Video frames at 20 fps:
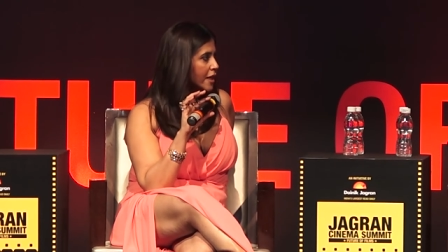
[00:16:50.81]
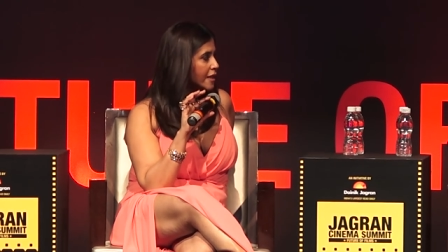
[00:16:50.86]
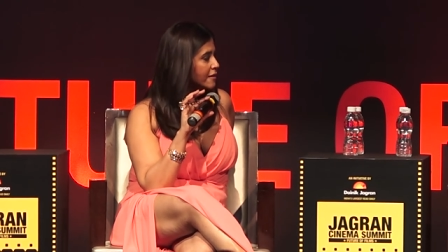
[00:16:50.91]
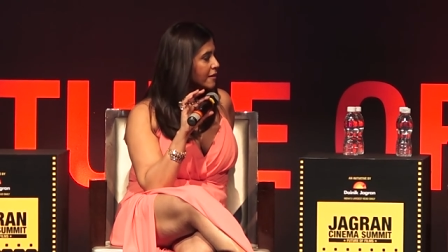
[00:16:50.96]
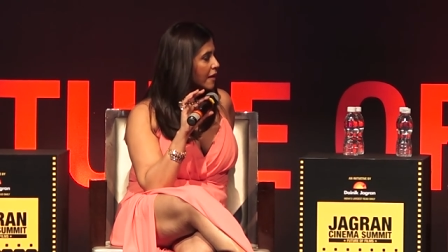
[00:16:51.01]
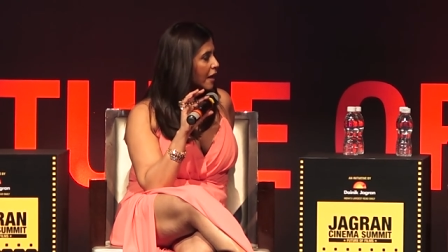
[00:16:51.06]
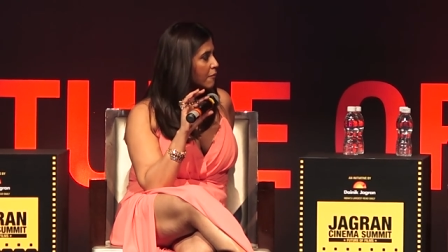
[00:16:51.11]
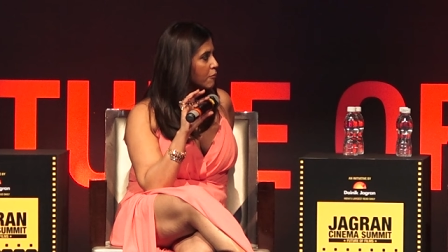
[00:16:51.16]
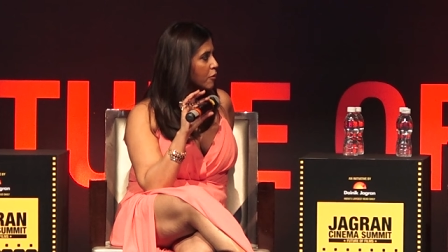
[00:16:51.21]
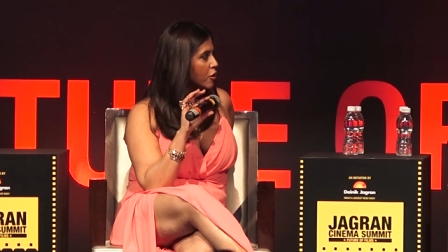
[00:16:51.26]

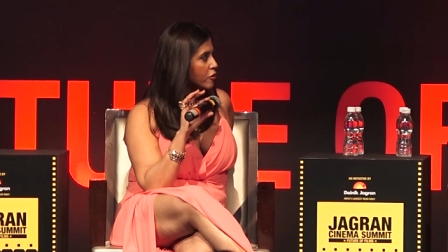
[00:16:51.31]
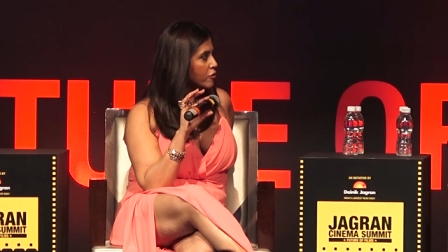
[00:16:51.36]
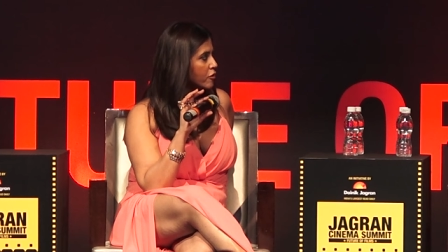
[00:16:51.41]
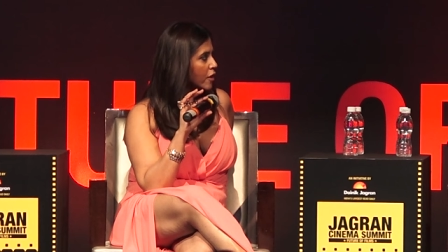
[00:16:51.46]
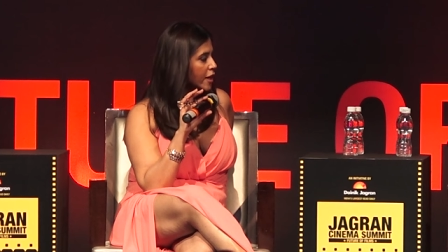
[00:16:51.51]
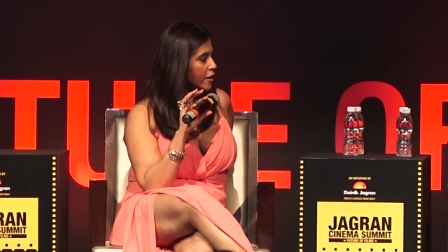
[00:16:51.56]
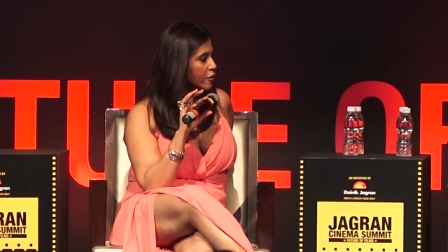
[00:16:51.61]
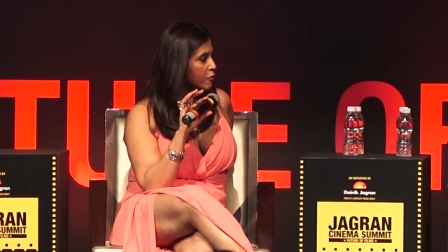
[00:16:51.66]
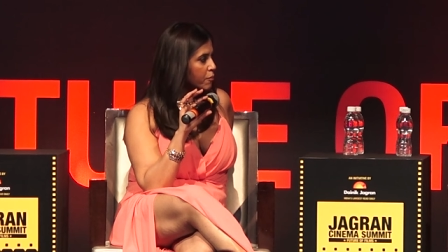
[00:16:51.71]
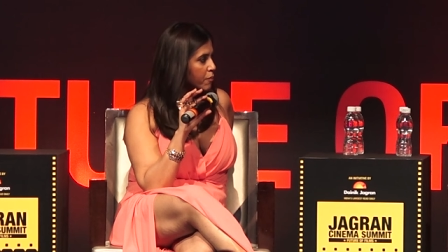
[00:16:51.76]
it's, I'm not
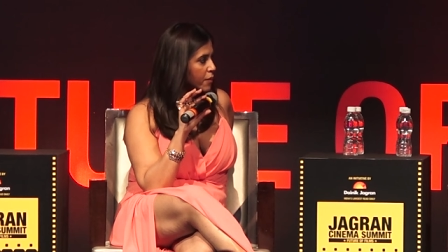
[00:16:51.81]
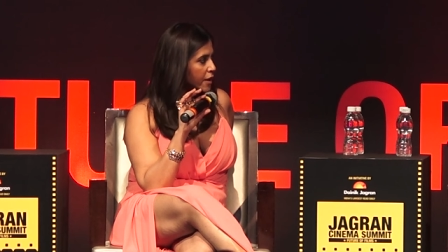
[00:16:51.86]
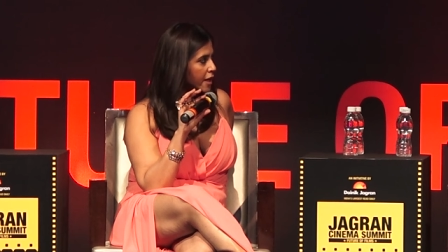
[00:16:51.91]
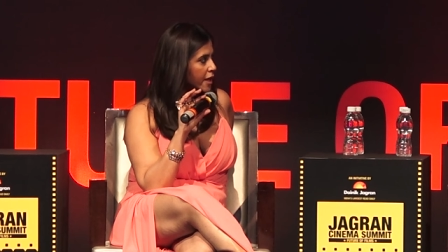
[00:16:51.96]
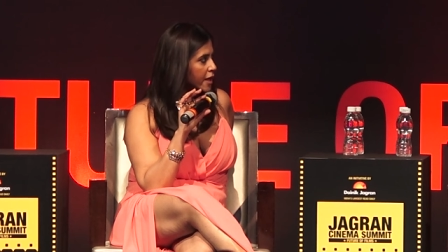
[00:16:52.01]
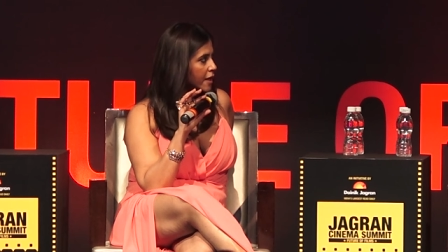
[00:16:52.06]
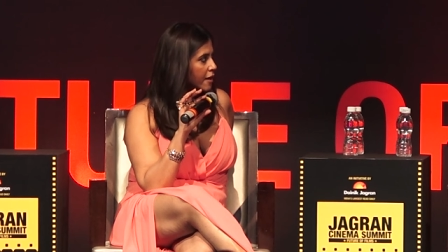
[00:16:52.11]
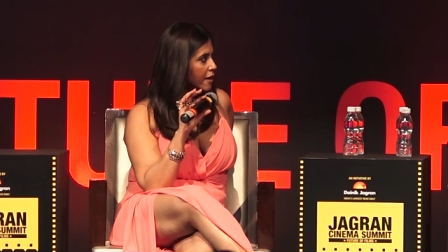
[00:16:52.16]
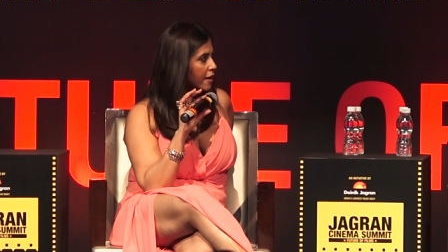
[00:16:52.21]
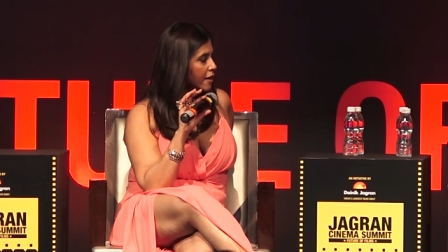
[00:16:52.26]
trying to
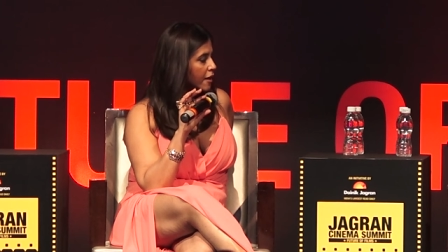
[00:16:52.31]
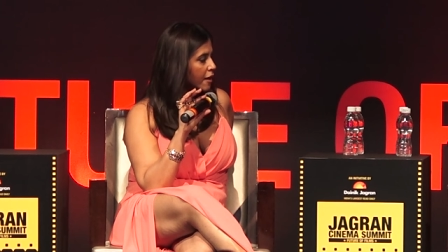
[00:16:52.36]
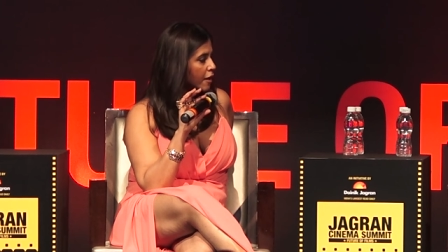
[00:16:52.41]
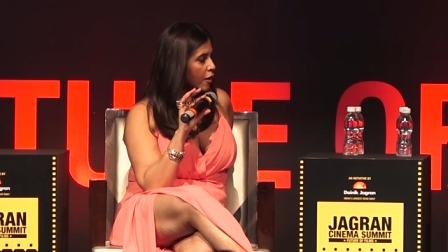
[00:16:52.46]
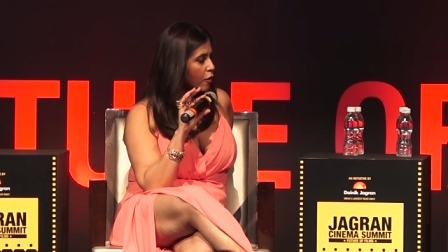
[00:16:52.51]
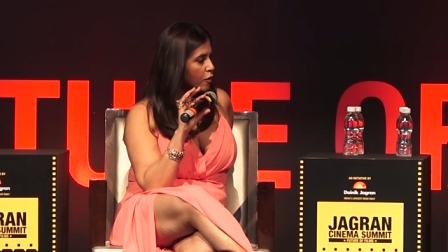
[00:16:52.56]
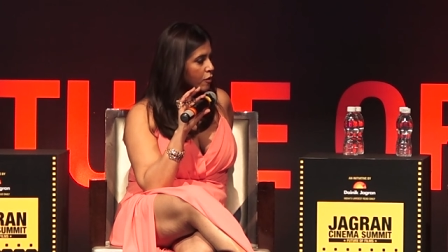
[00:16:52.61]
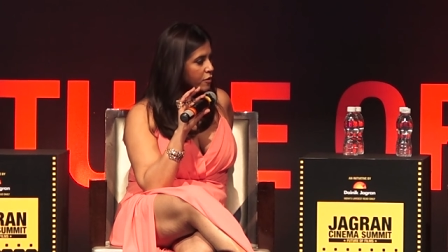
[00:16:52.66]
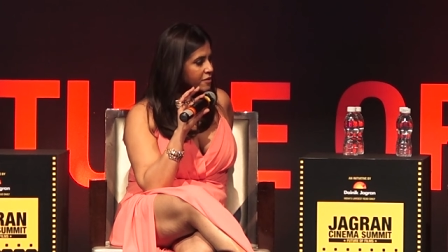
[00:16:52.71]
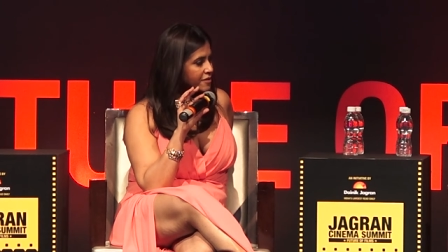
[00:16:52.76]
play
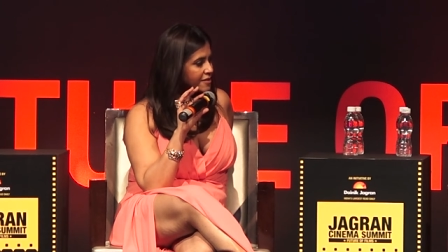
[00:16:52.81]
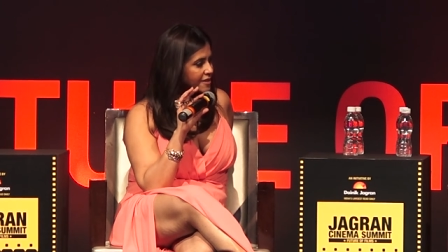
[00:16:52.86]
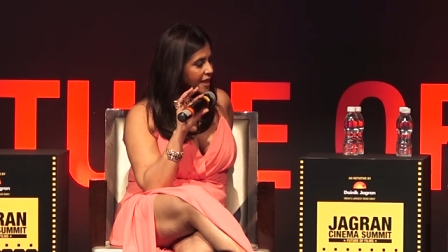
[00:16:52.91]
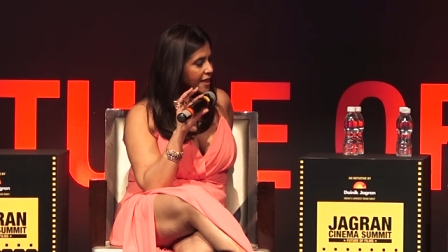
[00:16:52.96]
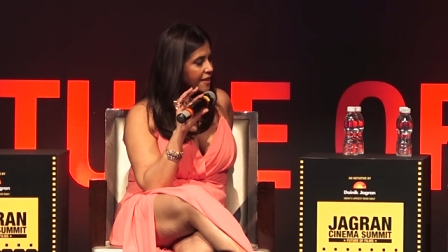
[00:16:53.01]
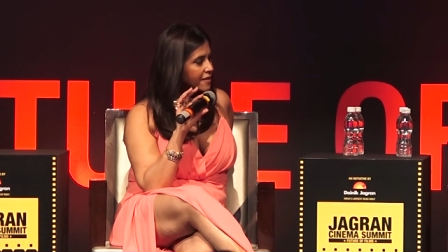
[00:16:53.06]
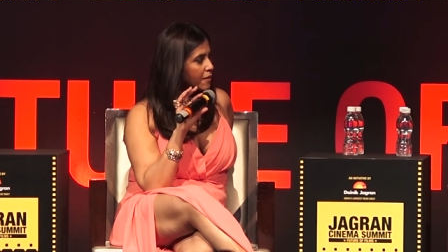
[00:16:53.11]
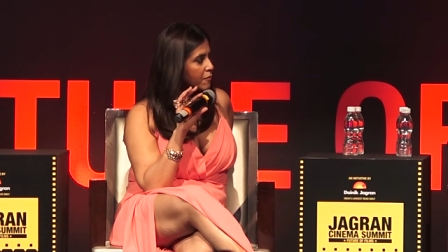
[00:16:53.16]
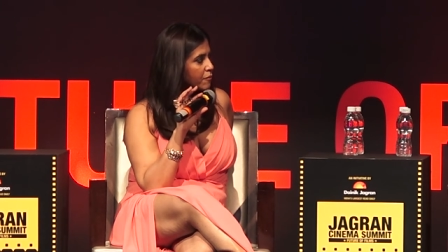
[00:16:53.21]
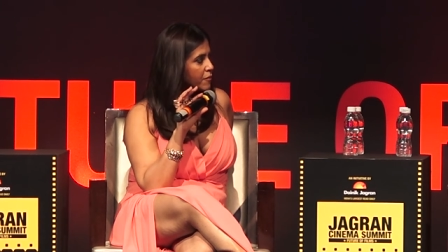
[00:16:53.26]
or
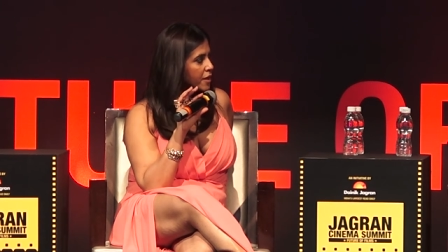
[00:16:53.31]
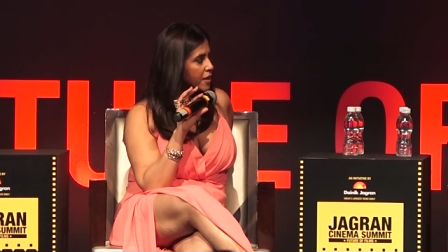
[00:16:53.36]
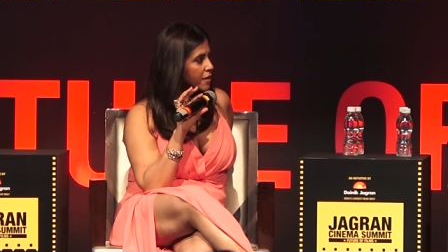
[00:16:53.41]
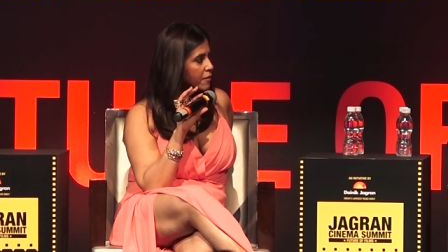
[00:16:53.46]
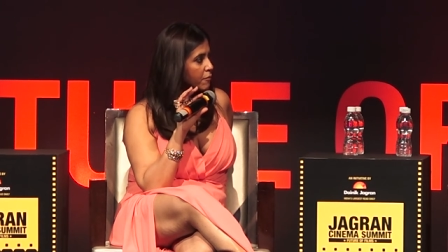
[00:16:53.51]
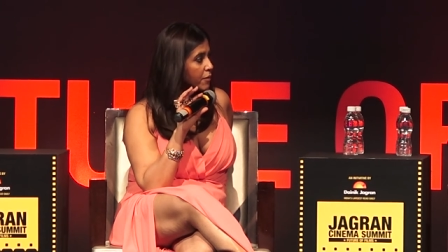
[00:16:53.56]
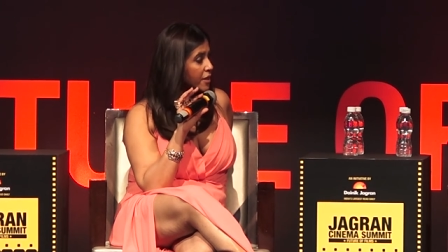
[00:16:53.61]
say something,